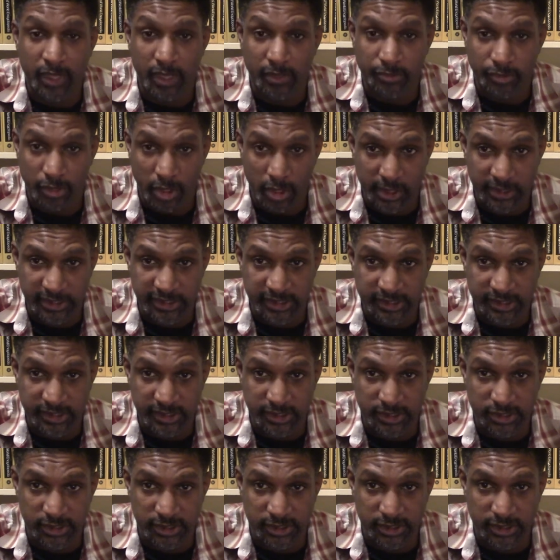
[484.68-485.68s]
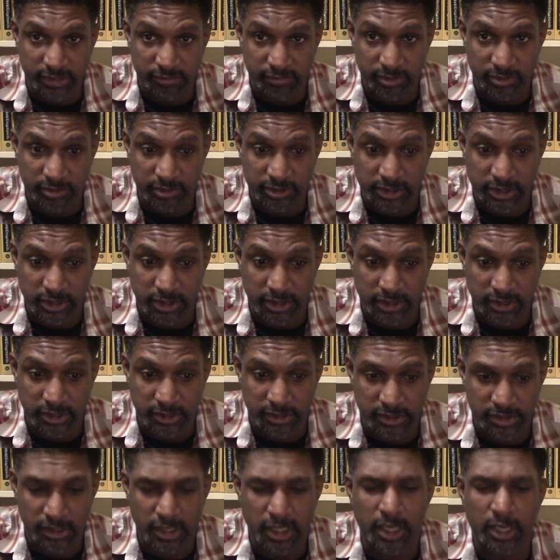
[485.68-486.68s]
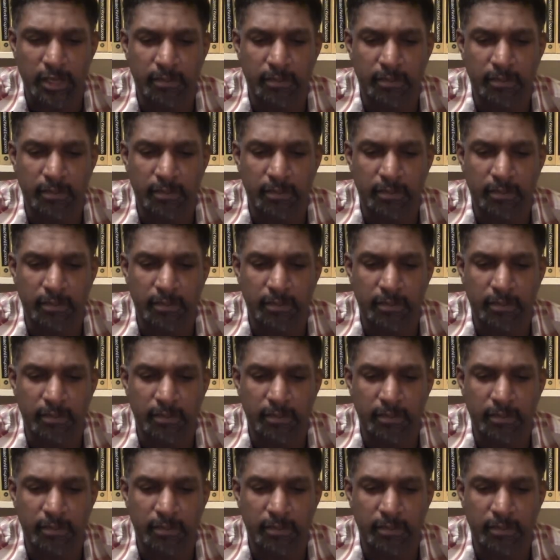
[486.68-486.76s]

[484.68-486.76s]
Narcissists or serial cheaters,